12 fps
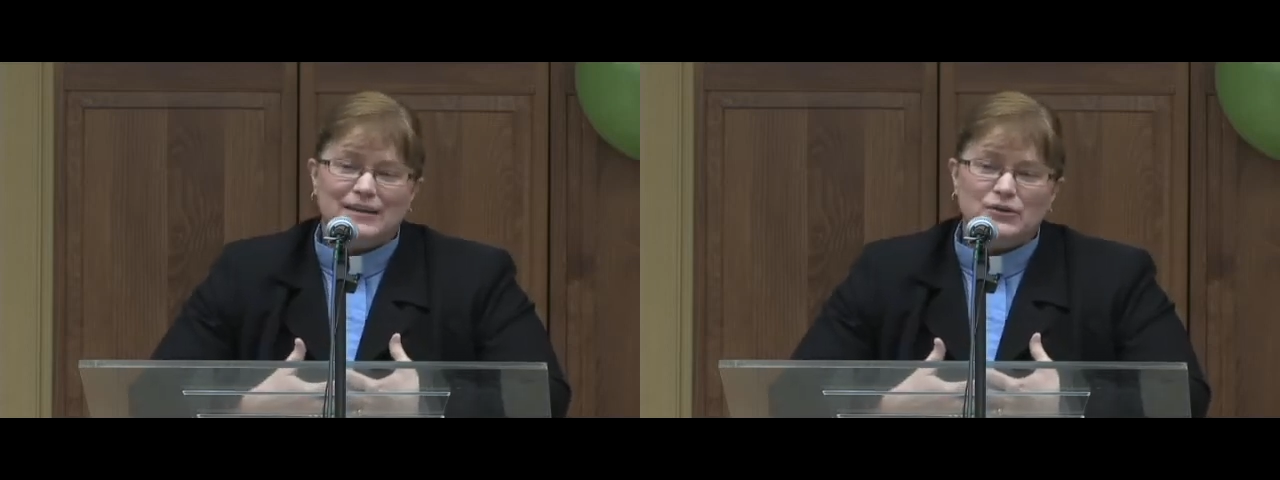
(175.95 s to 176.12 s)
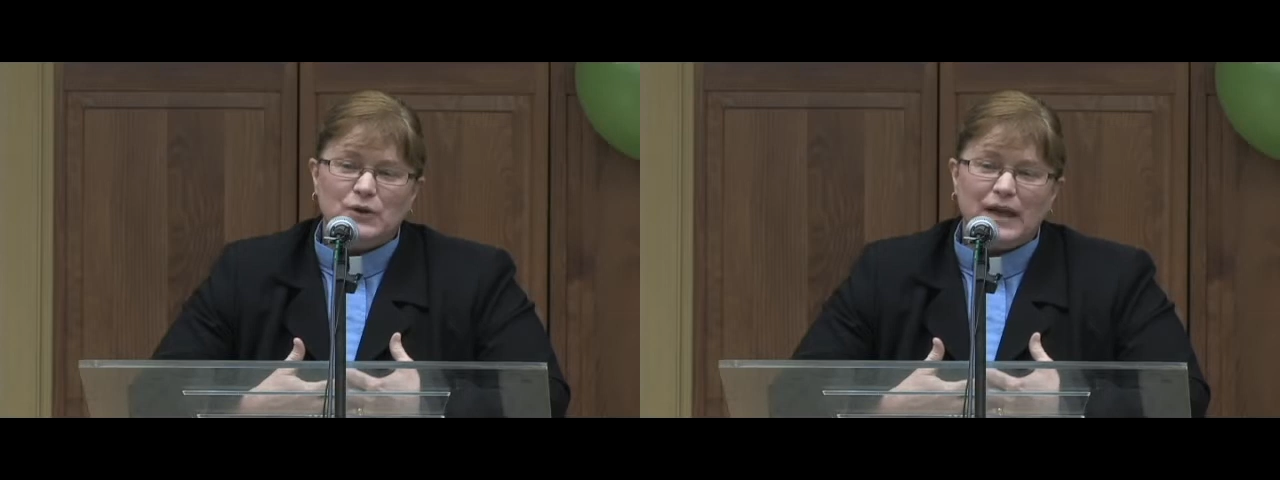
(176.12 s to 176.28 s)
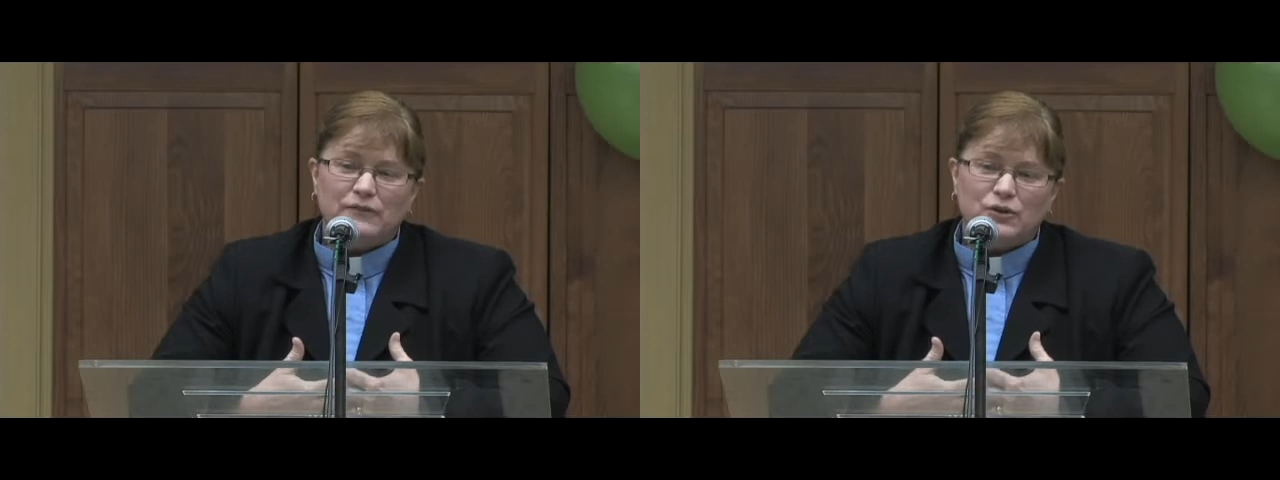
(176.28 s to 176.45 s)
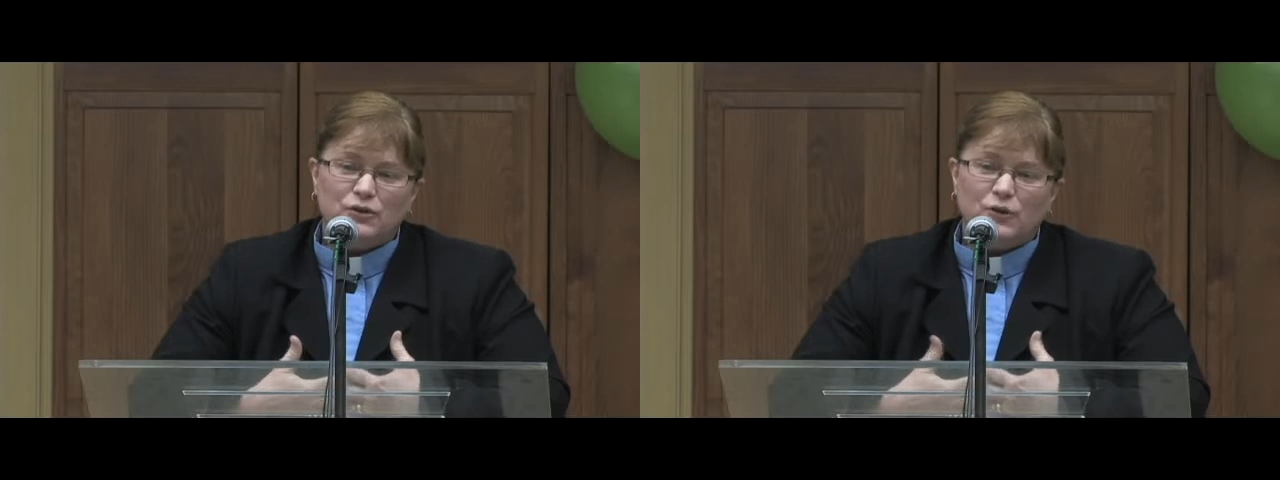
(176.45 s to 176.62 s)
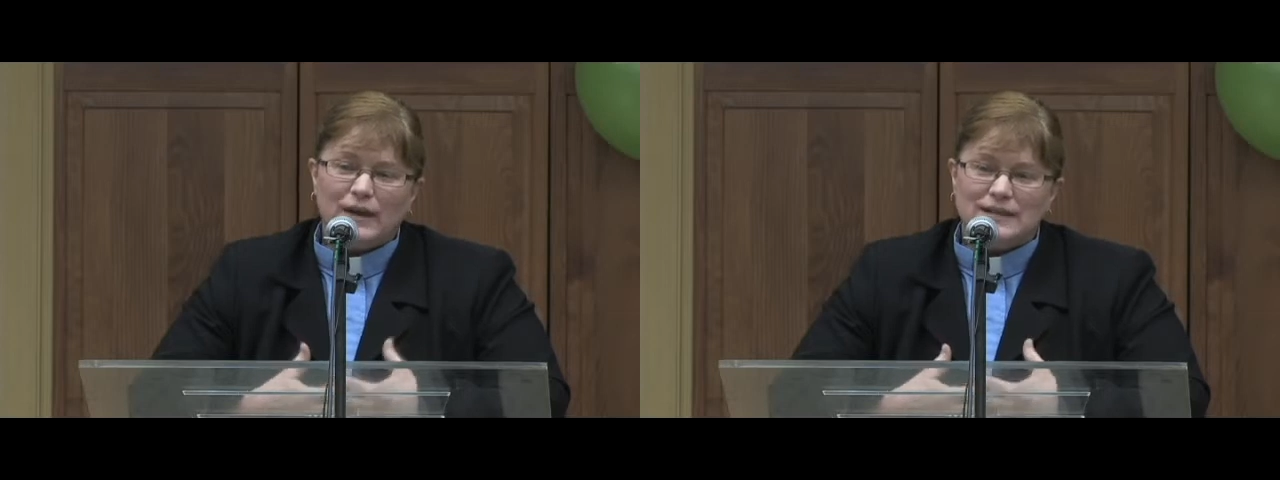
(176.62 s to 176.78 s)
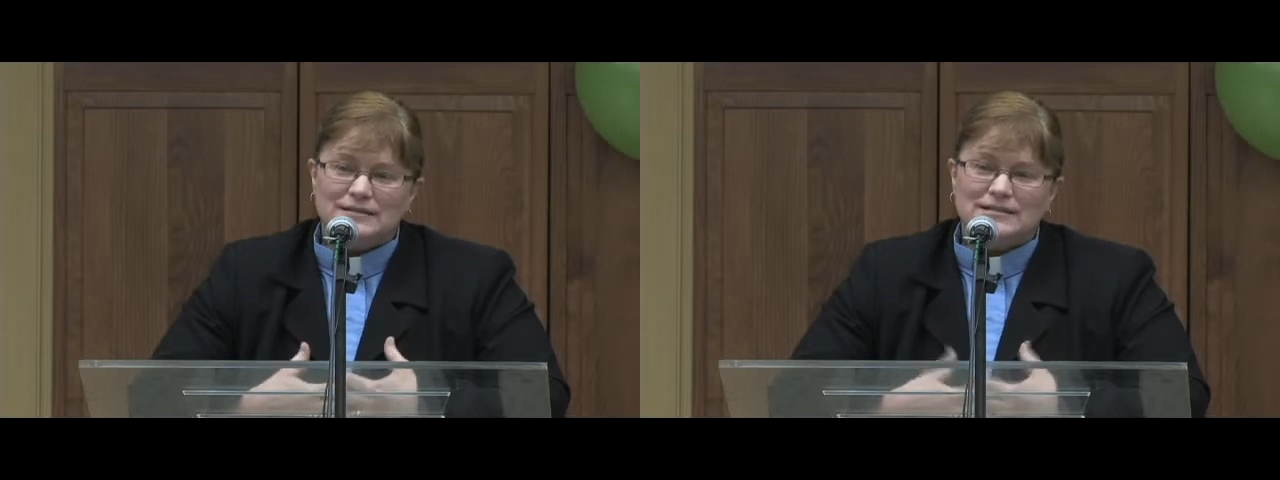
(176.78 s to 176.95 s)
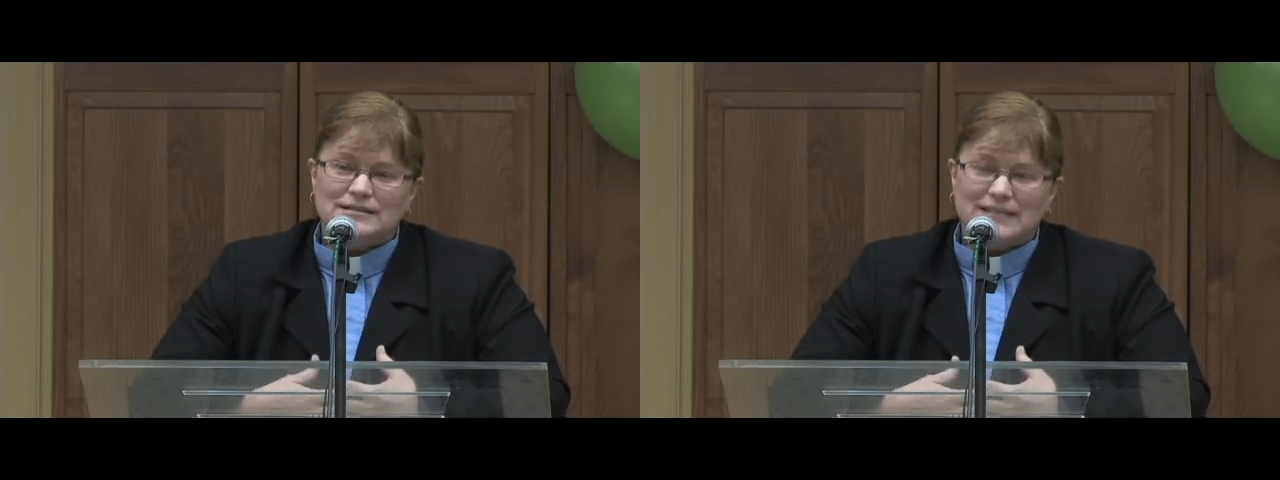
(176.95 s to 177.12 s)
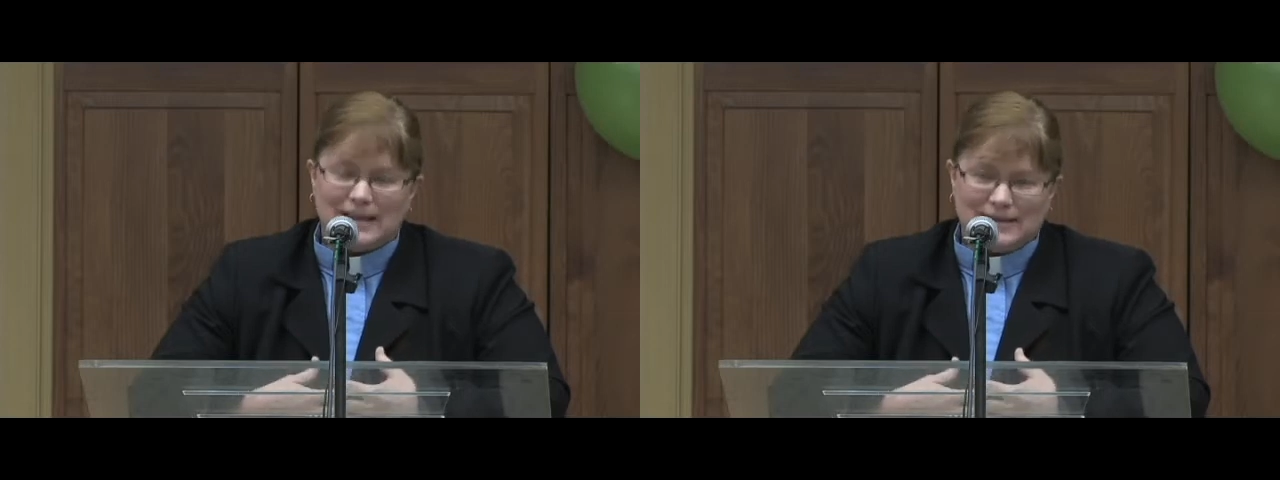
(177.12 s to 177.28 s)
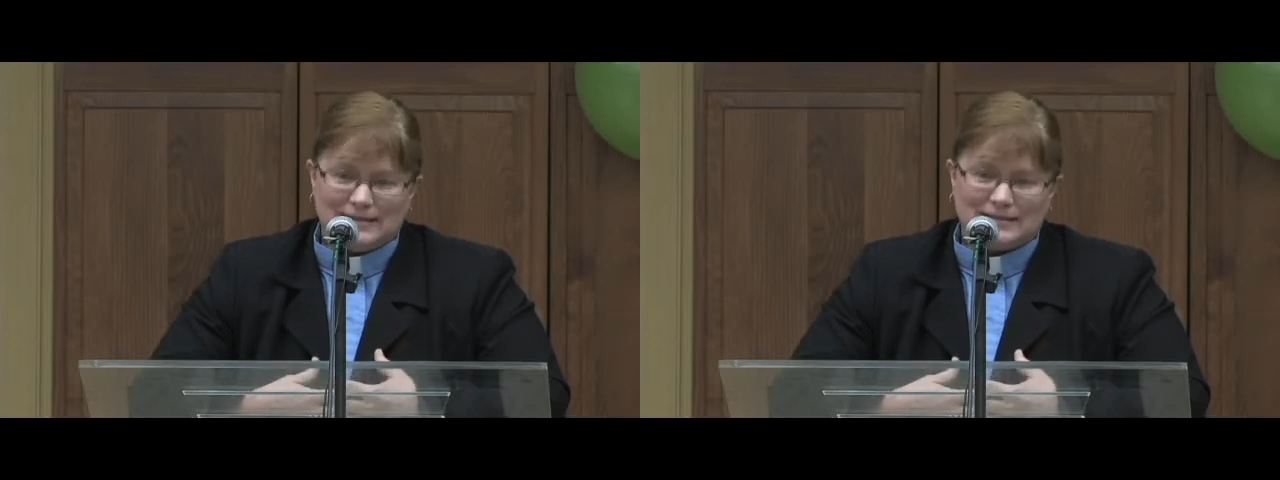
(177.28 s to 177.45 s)
You have a great
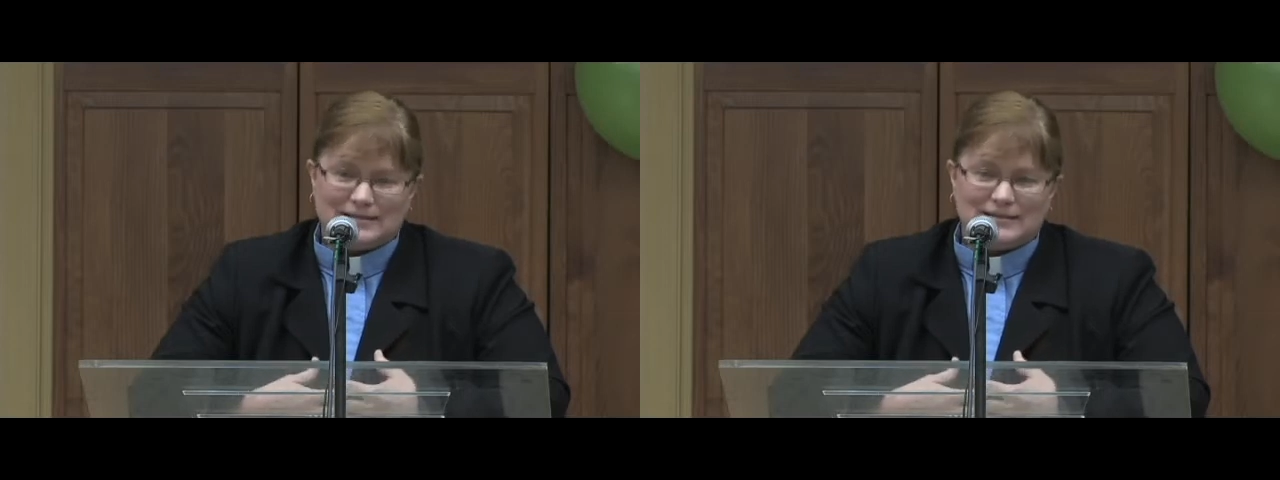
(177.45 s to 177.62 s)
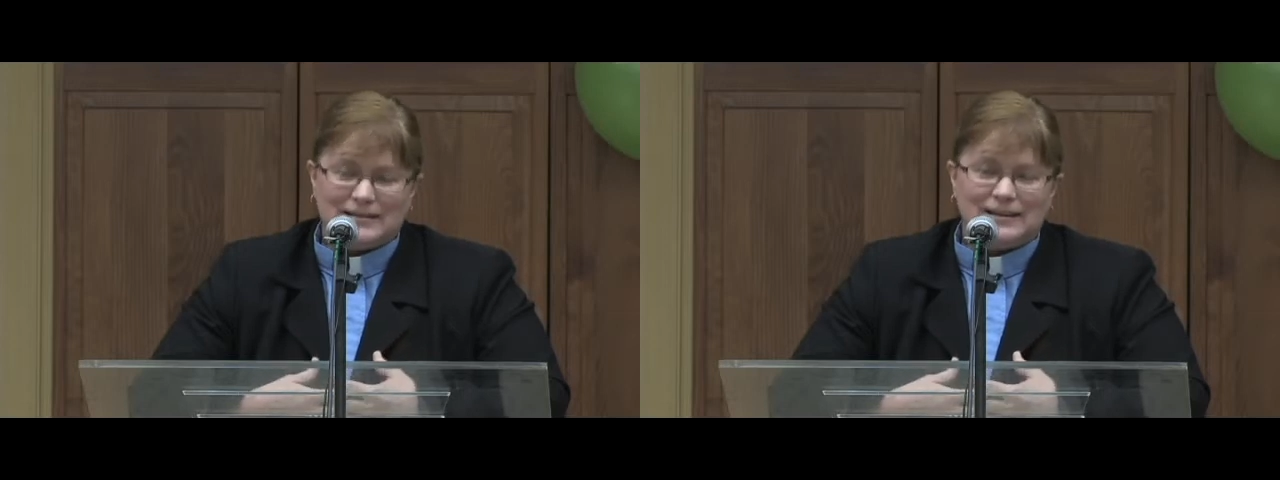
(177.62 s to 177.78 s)
sense